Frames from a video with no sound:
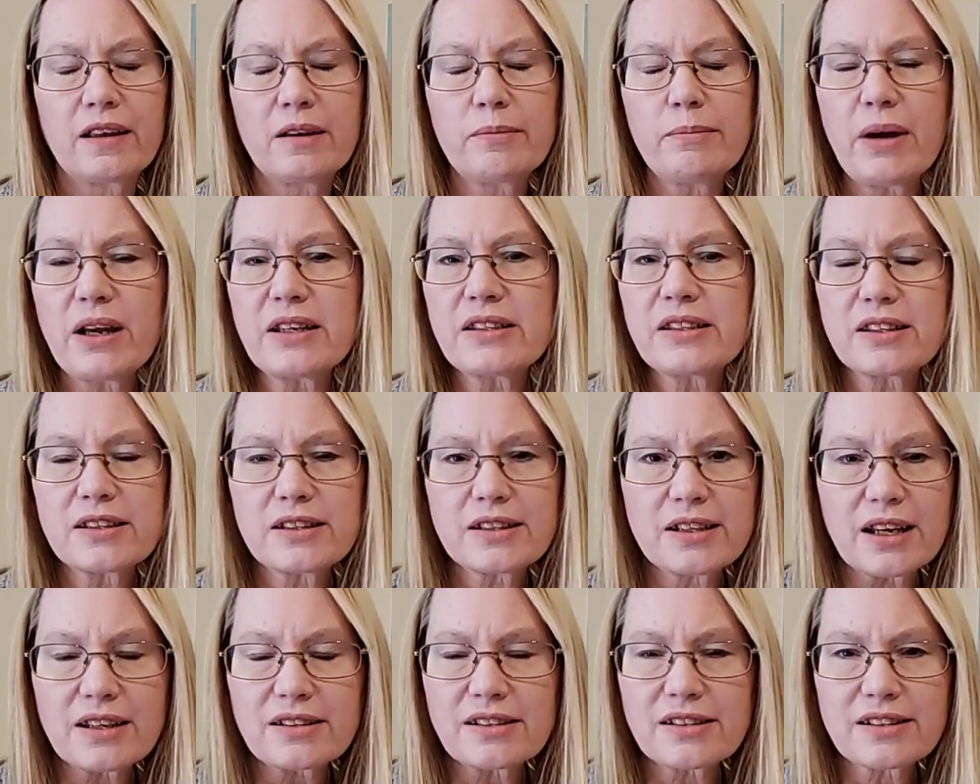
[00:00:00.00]
My
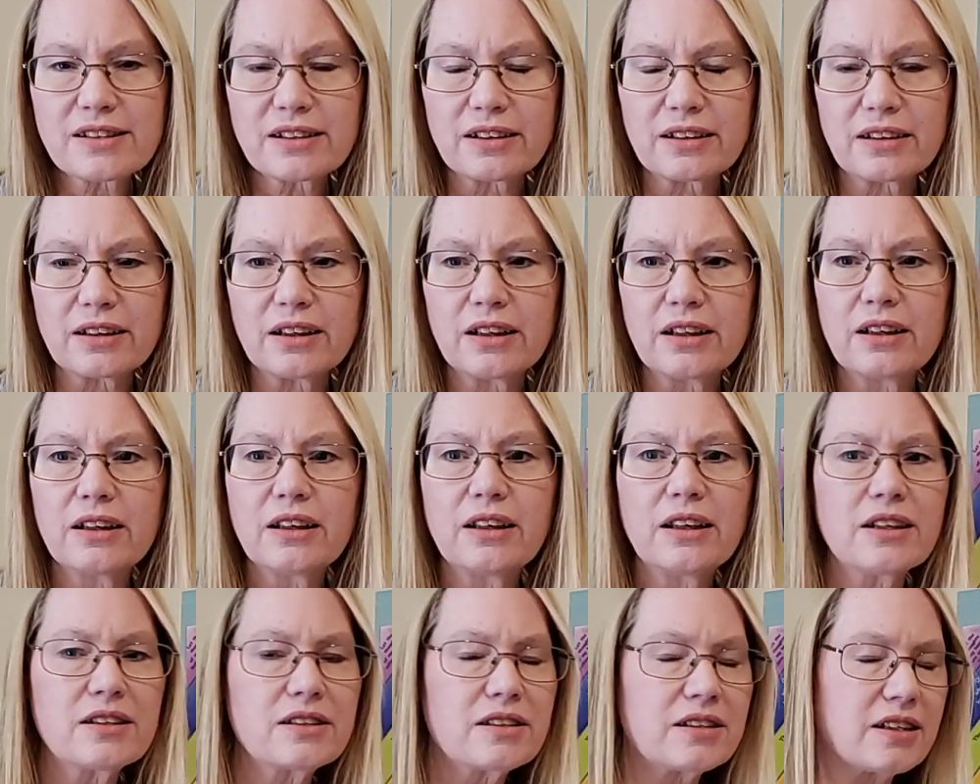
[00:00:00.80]
suggestion
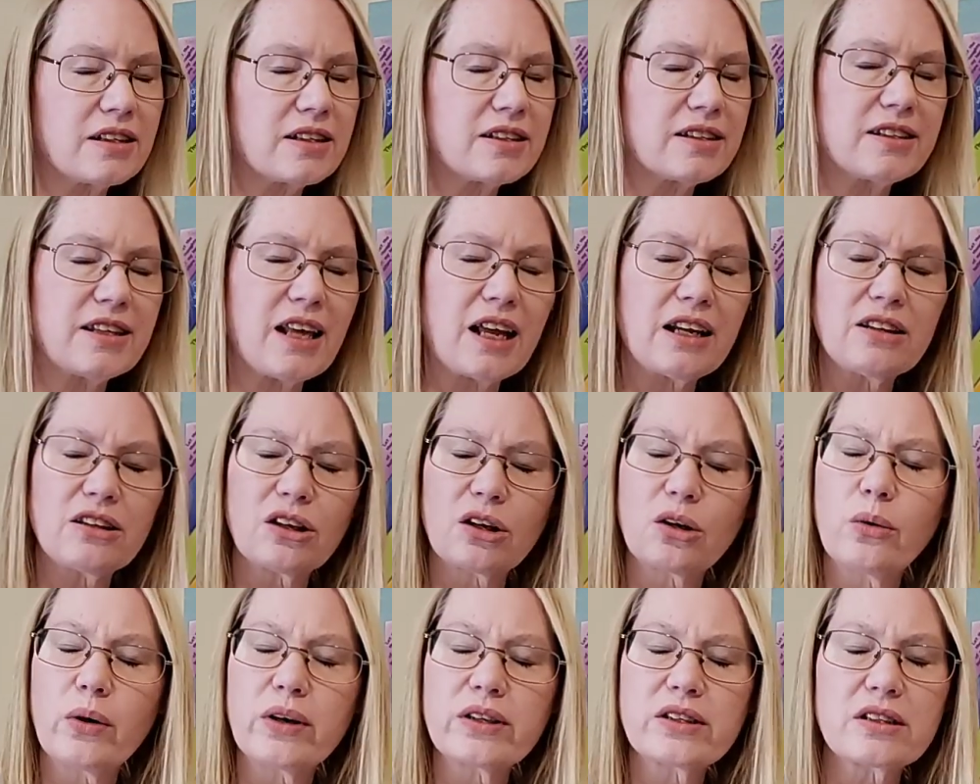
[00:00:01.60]
is to set the
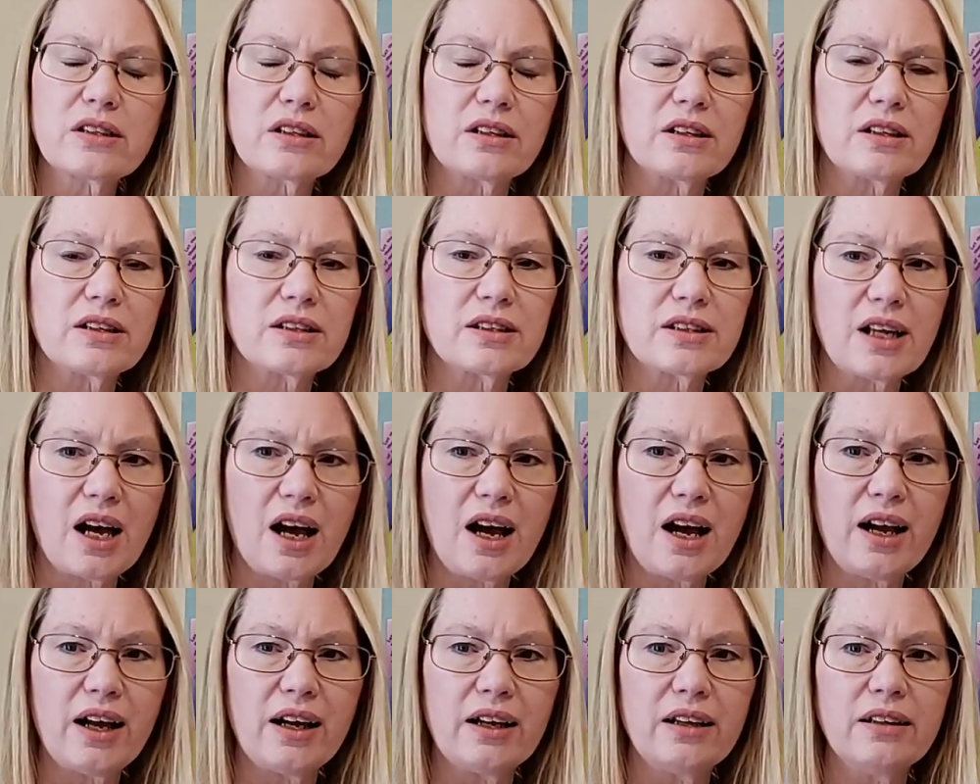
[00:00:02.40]
question
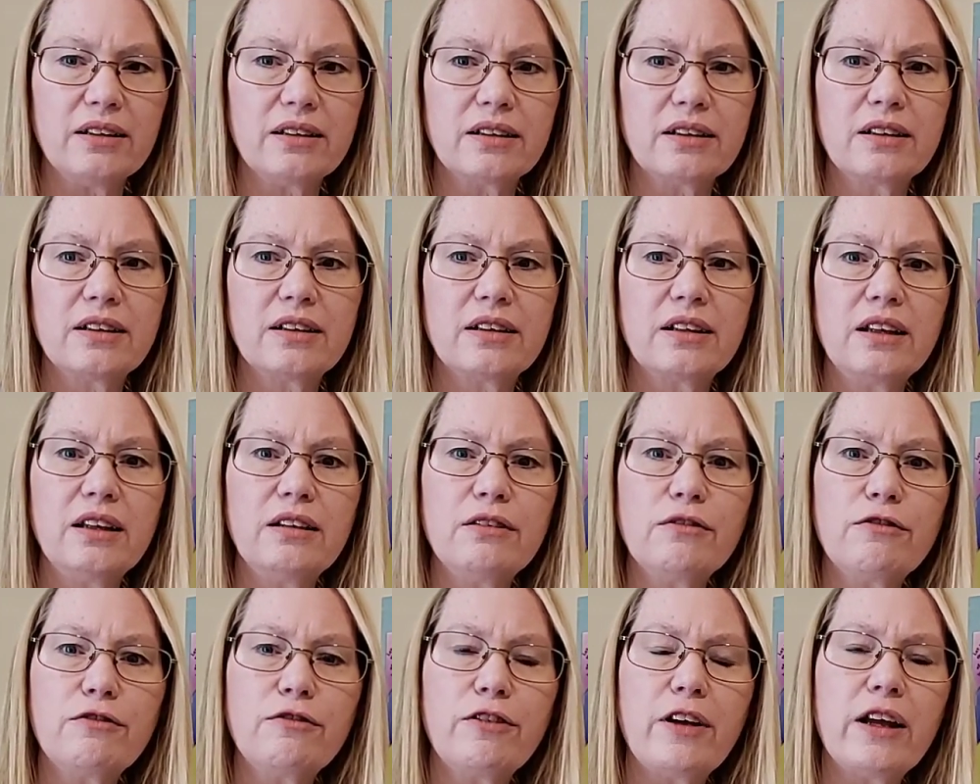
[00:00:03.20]
aside
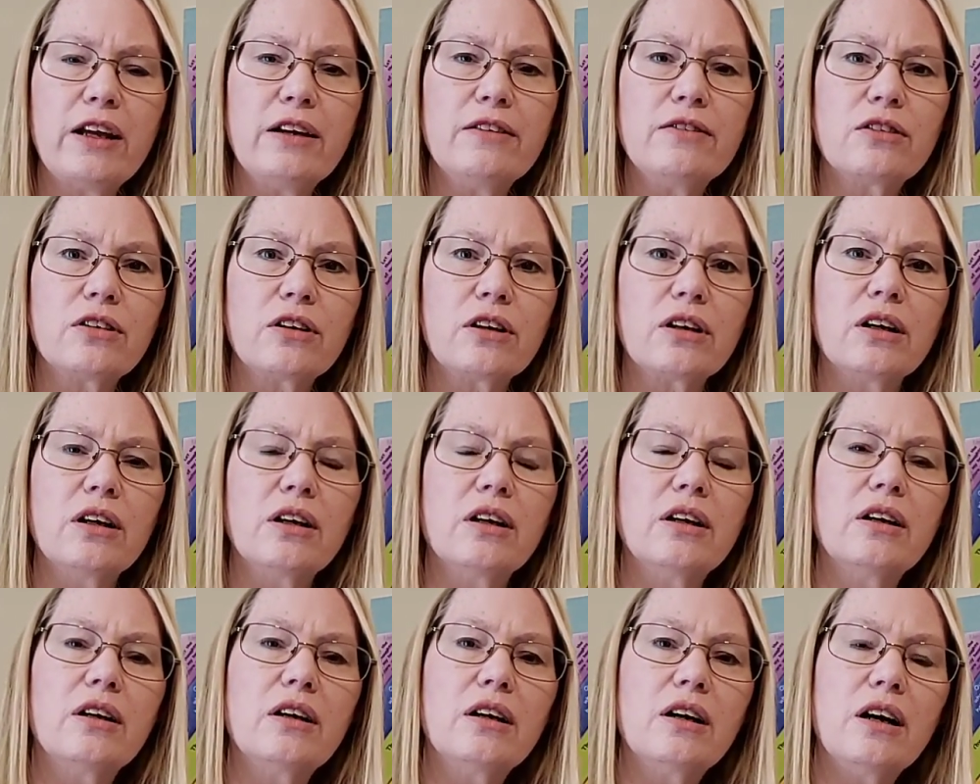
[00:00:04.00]
in favor
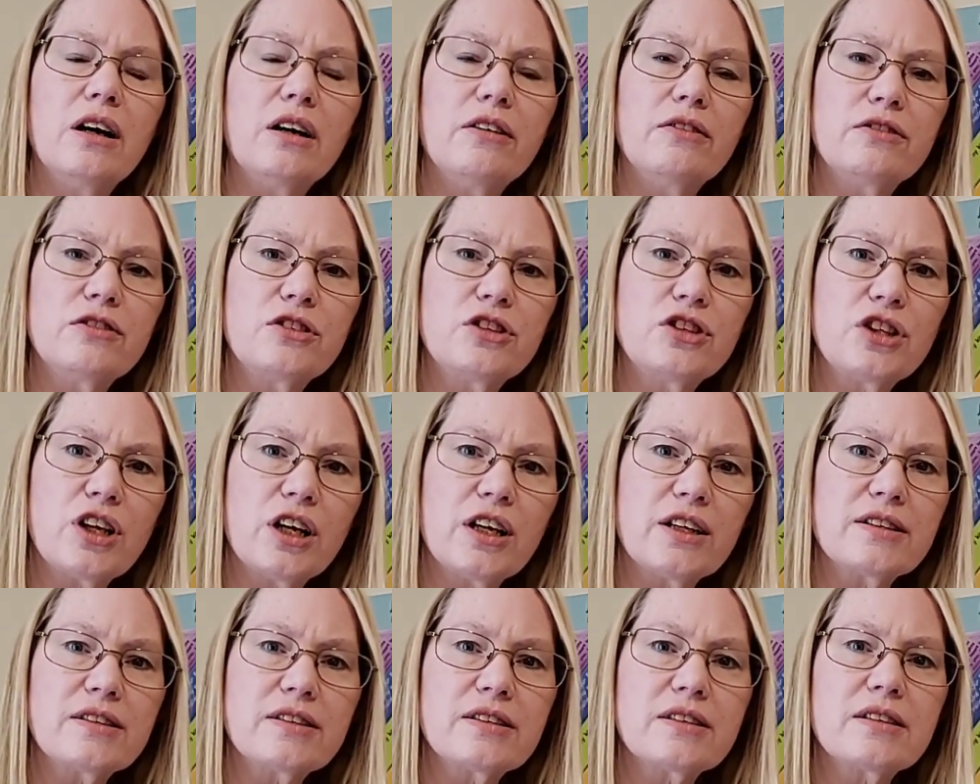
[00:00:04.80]
of
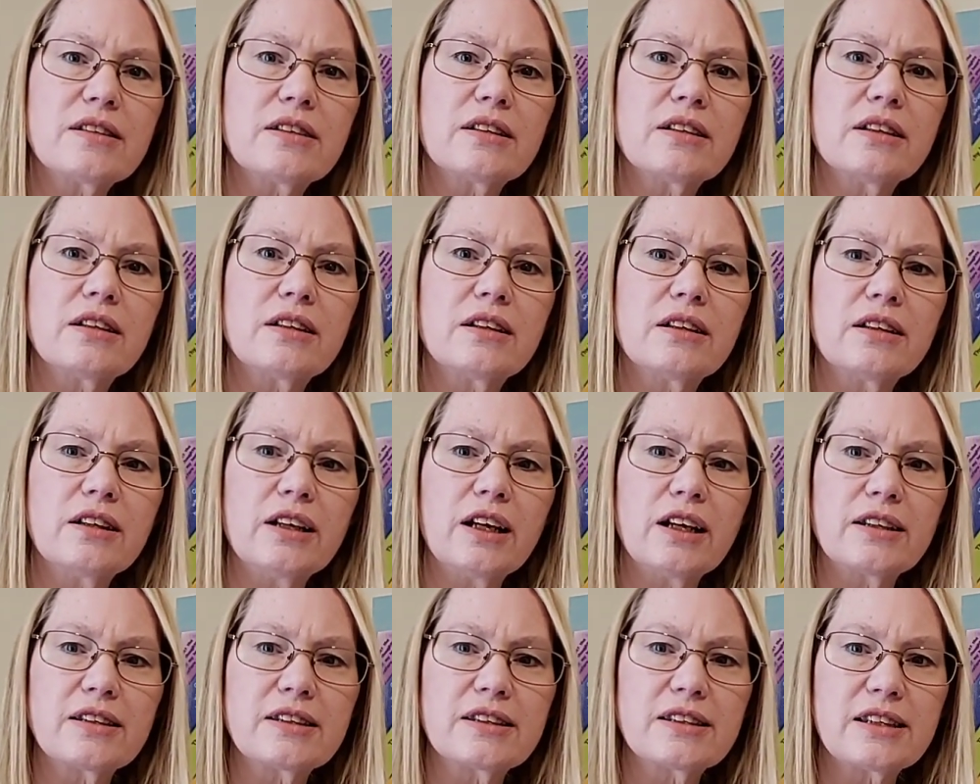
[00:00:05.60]
just
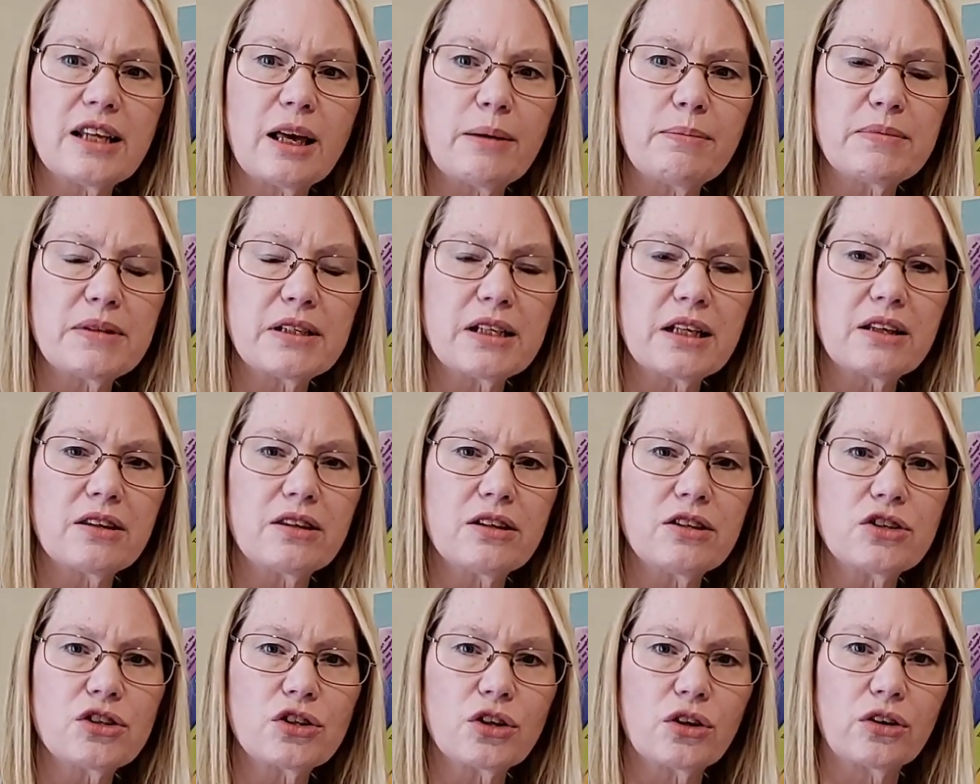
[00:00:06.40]
accepting
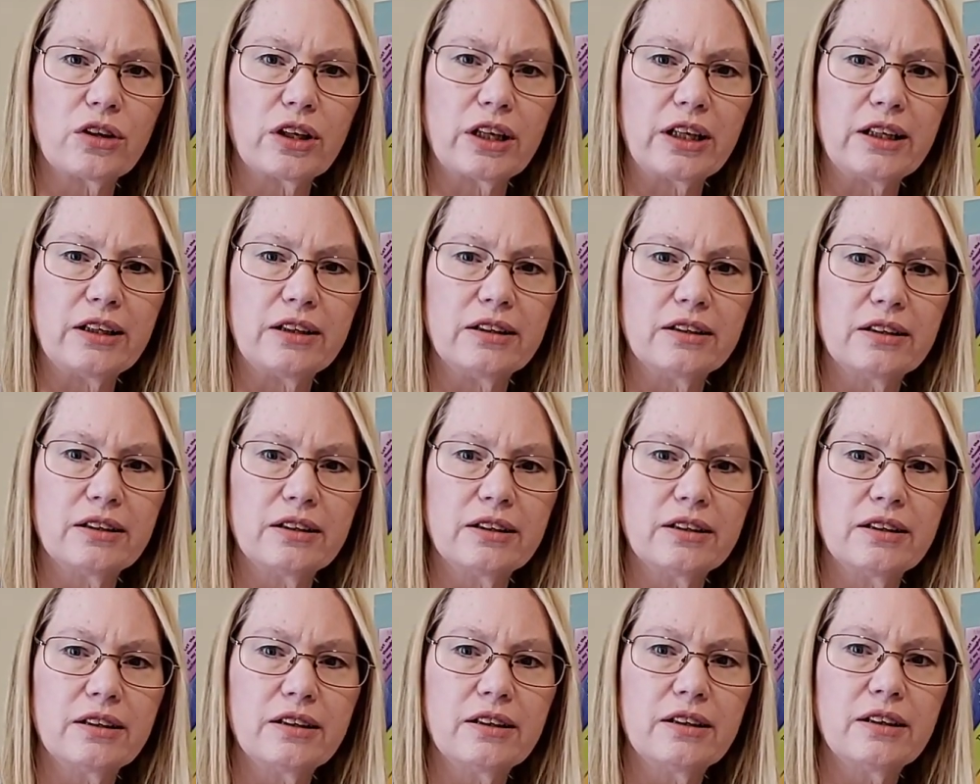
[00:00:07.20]
the journey
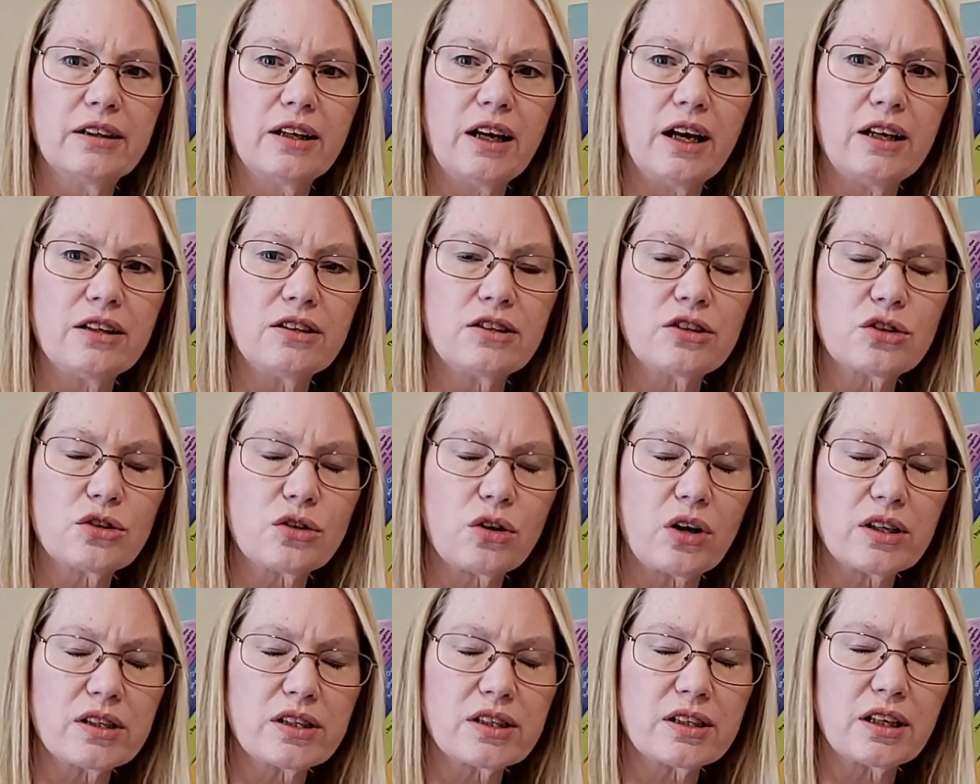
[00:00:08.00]
and
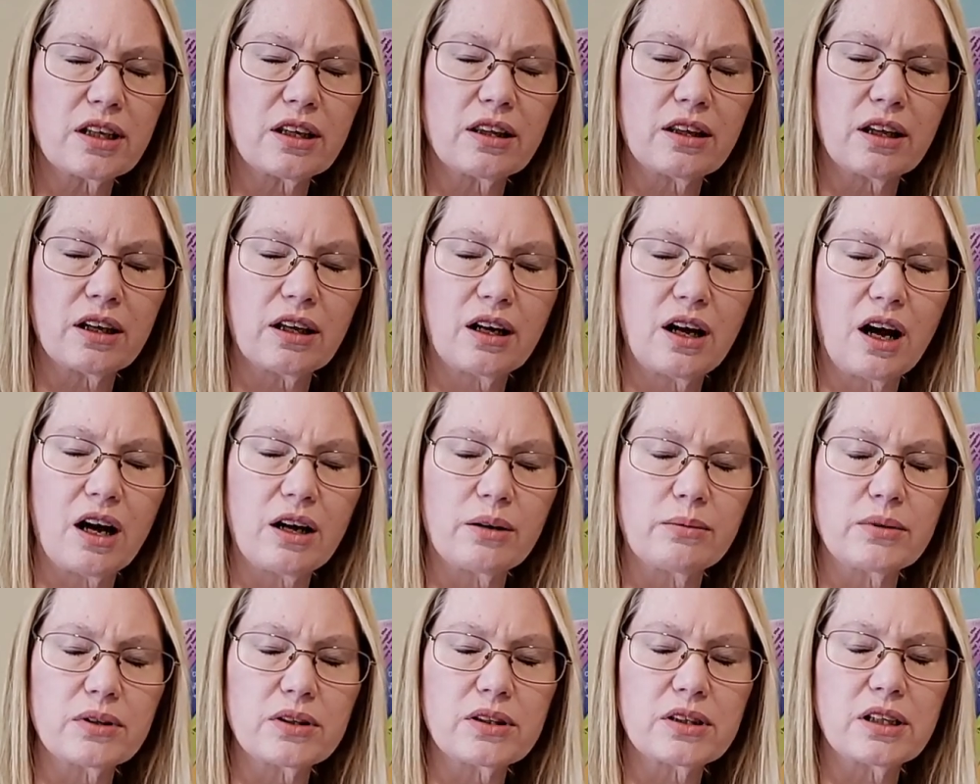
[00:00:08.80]
trusting that
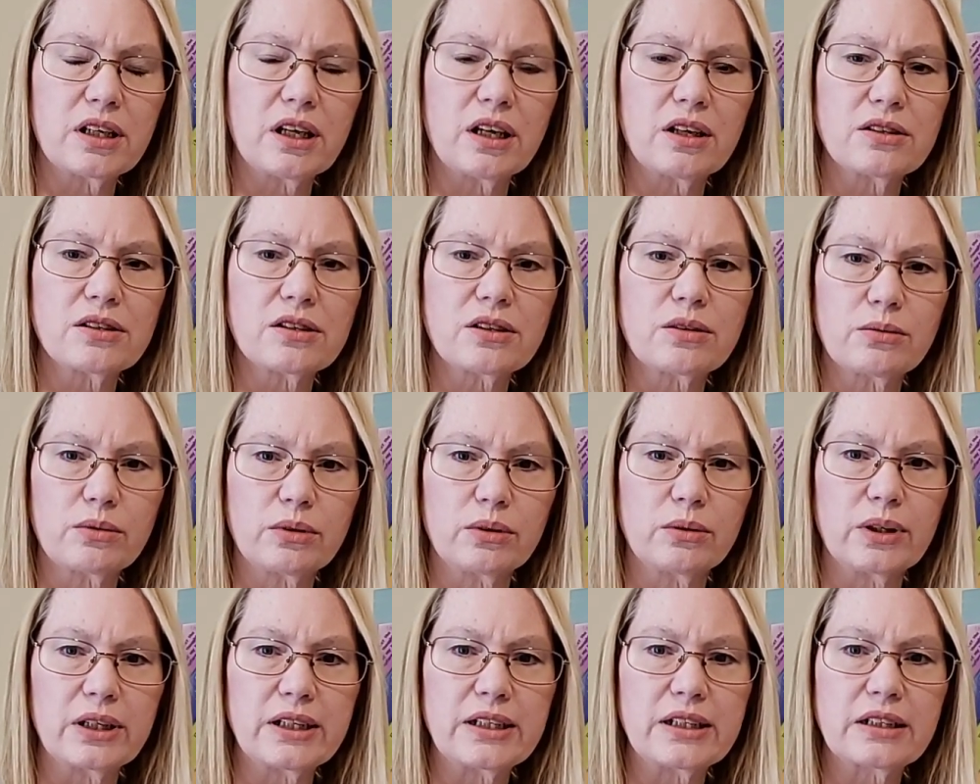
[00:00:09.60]
God will see us
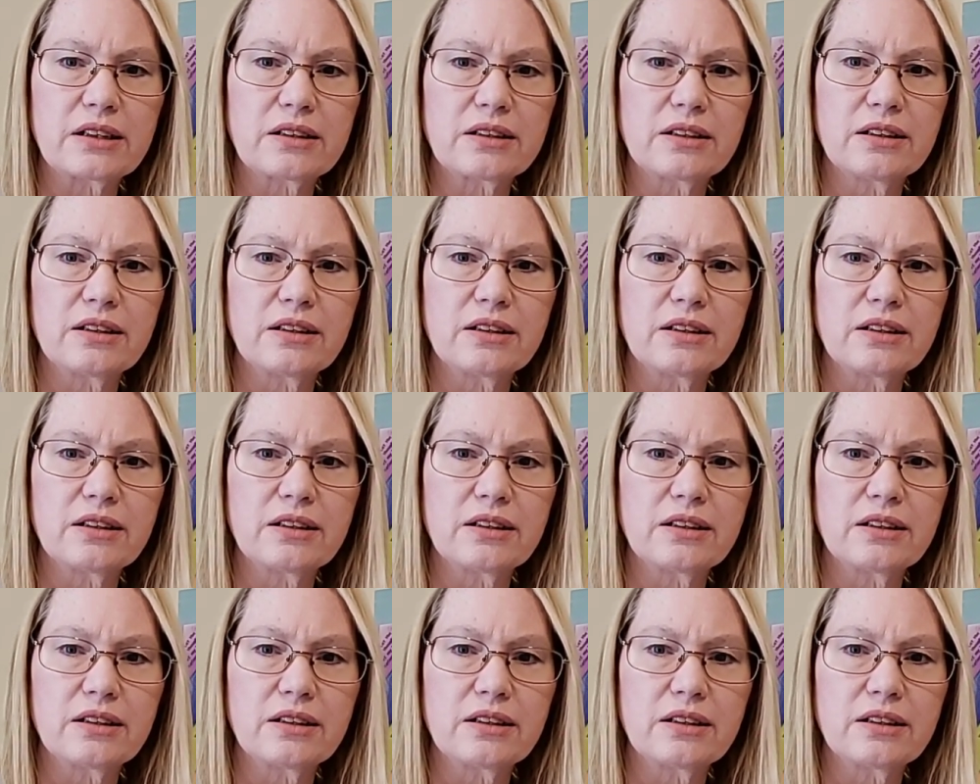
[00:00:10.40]
through it,